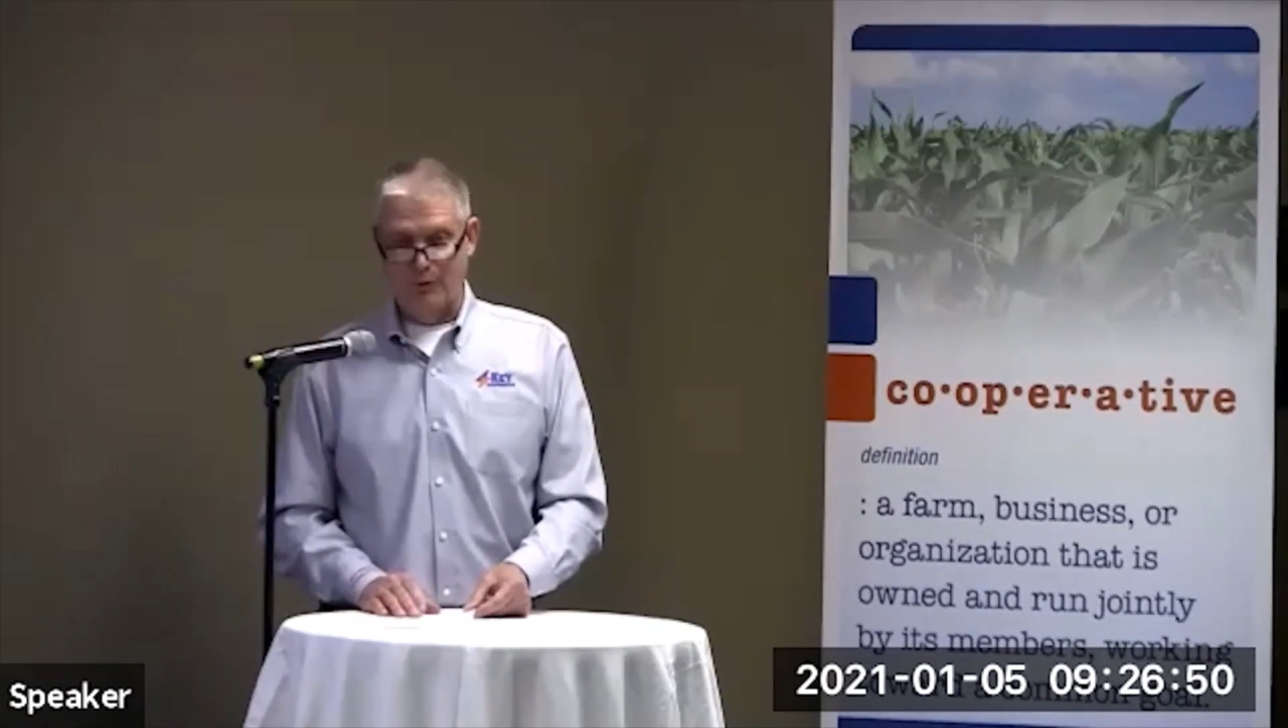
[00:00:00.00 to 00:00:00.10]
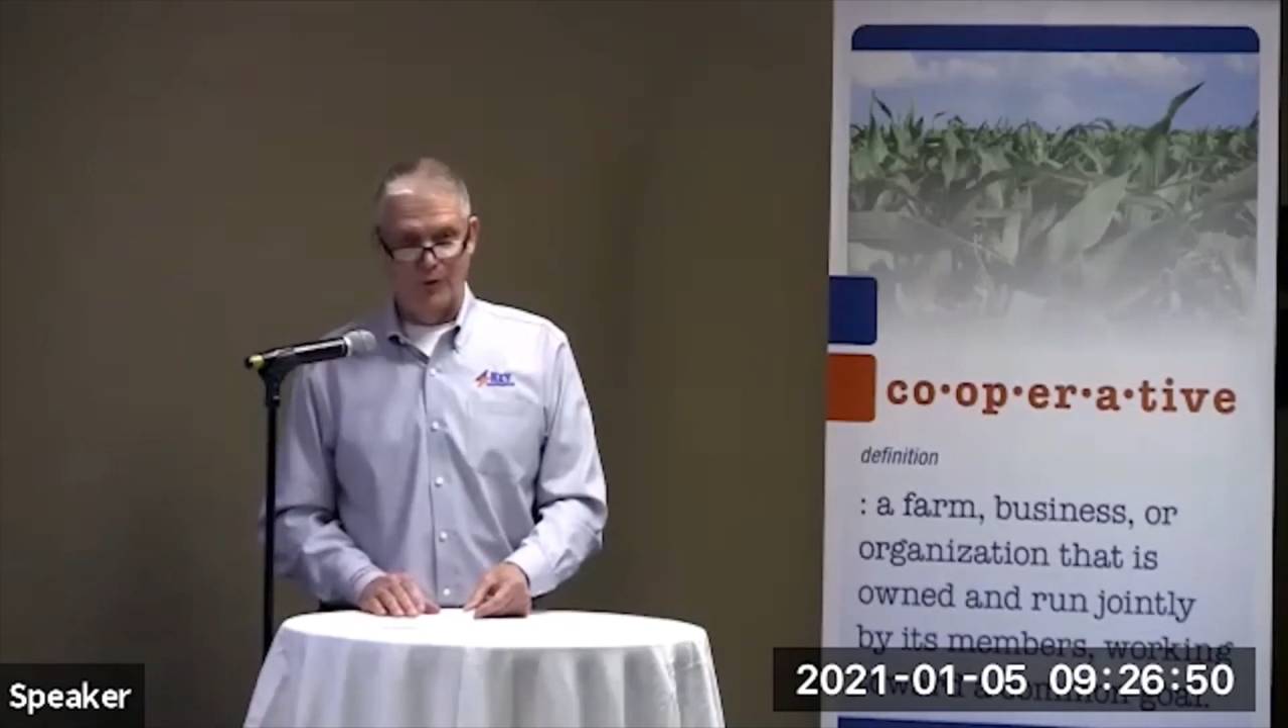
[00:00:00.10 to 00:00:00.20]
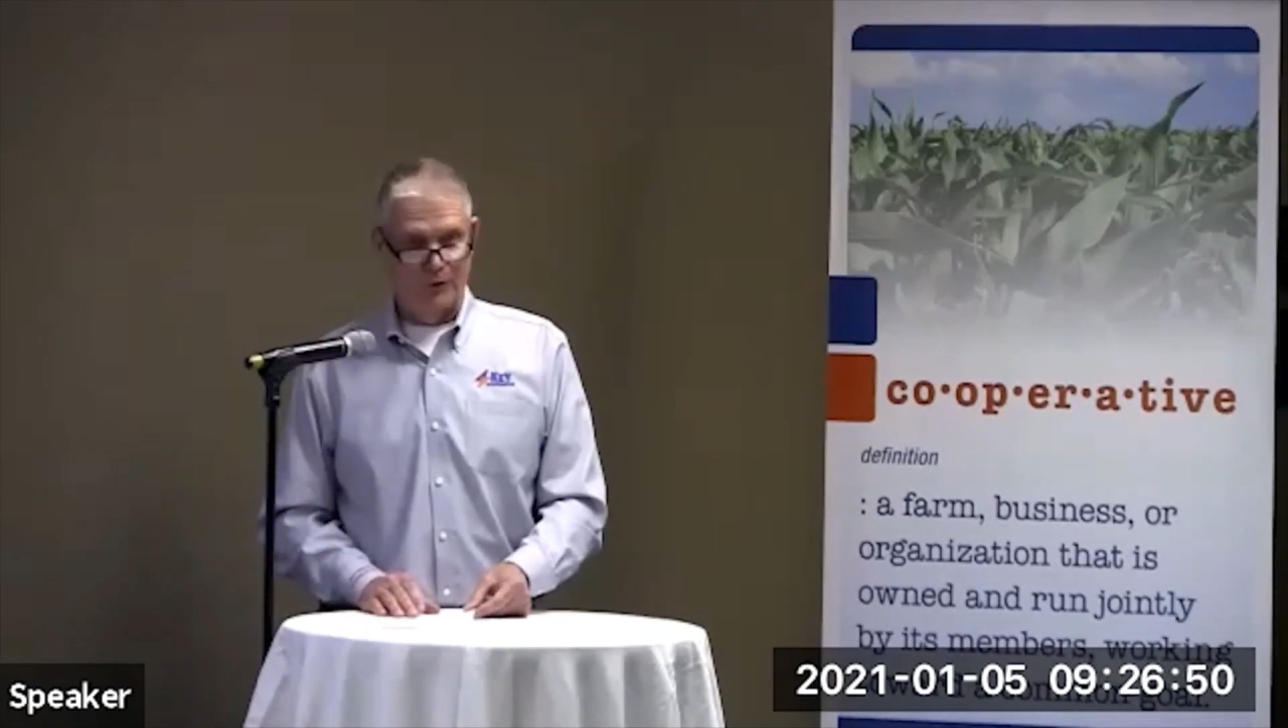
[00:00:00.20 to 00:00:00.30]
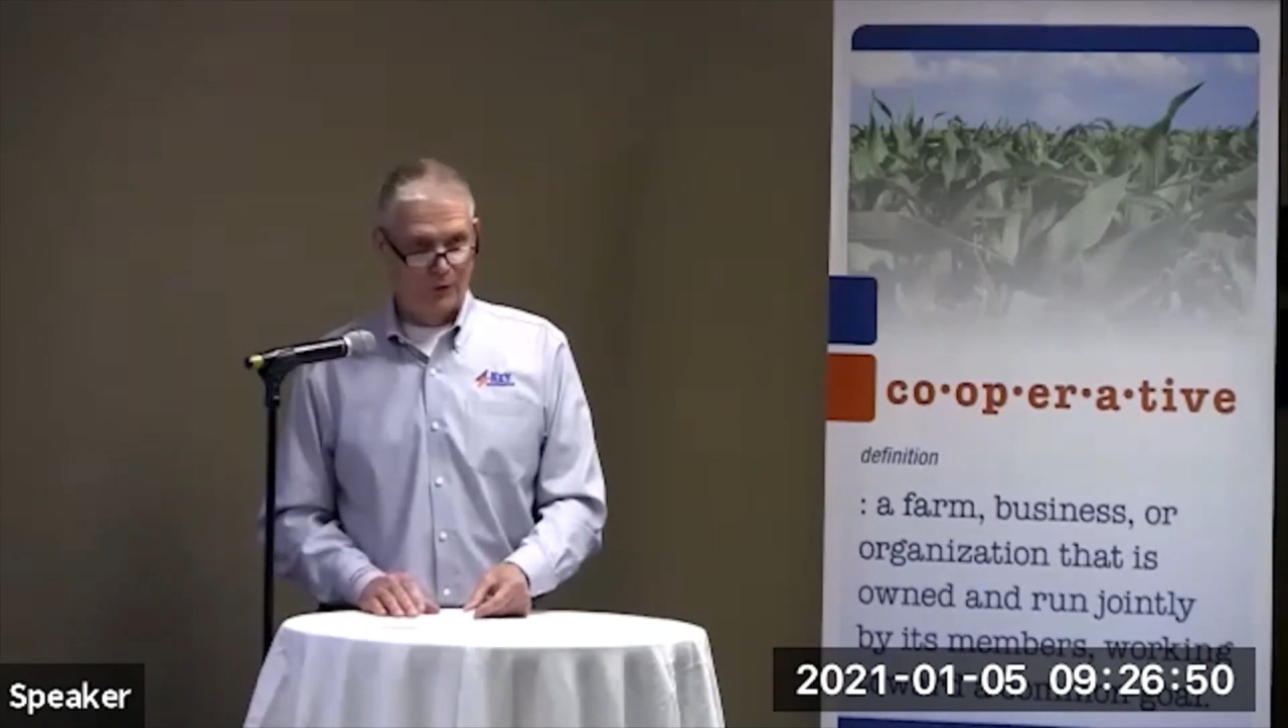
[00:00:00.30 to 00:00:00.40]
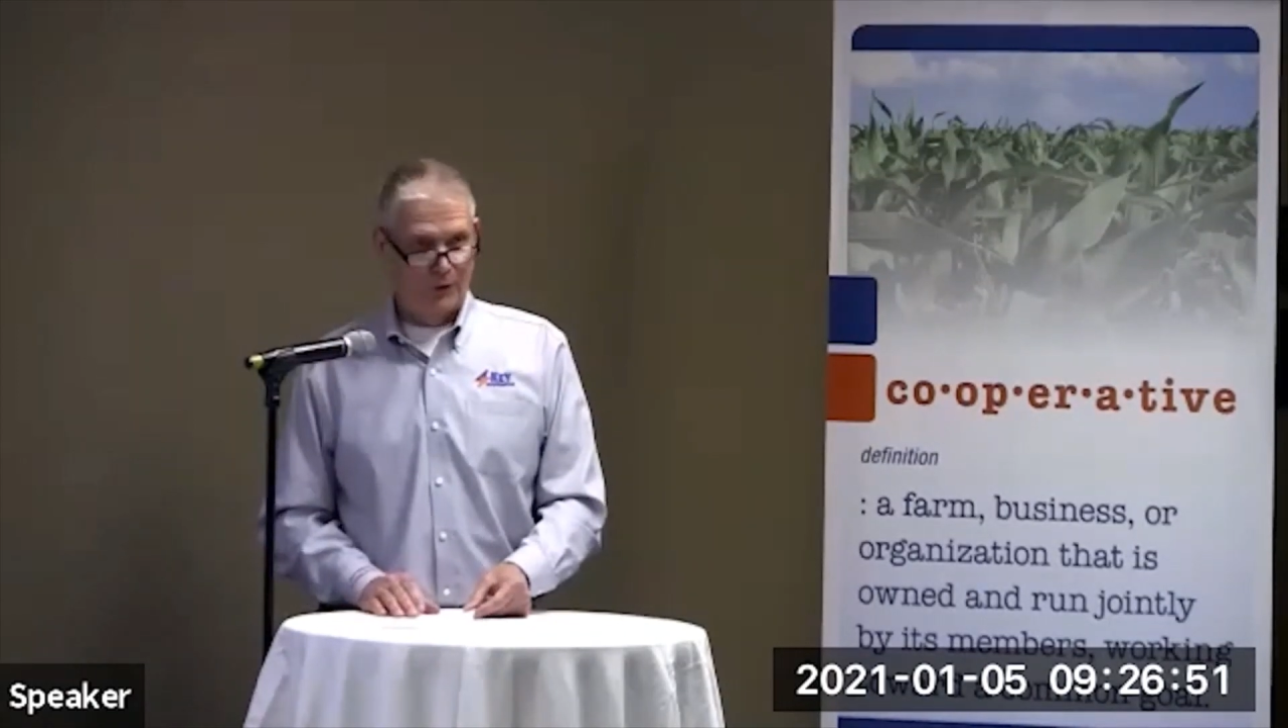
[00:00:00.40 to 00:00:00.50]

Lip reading: before the